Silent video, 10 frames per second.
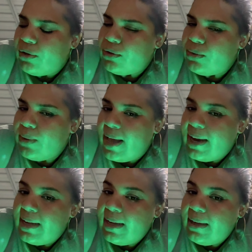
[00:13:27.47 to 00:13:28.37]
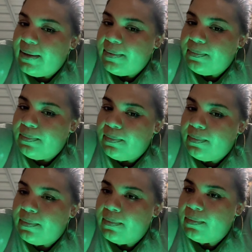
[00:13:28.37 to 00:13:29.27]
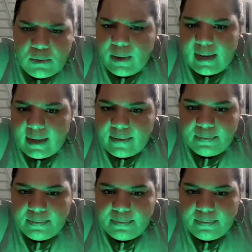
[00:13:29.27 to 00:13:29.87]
280.